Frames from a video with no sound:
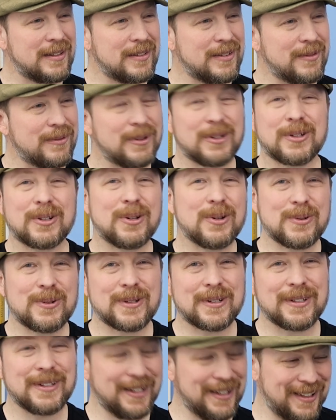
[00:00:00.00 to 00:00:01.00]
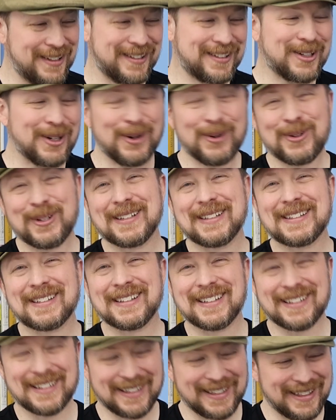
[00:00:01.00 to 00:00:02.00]
Well, Coke is
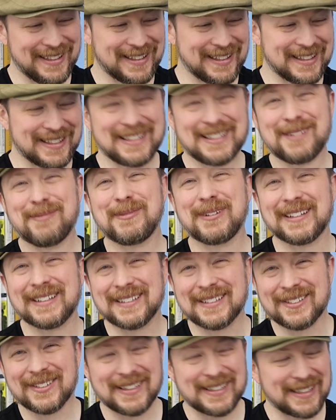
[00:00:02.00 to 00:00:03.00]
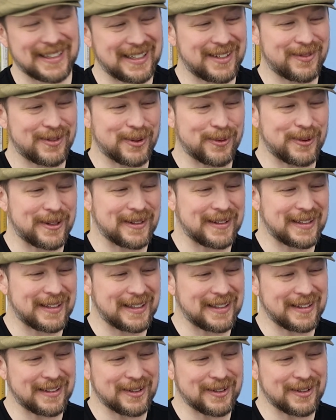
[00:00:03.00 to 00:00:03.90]
a stimulant, so that's kind of a weird thing to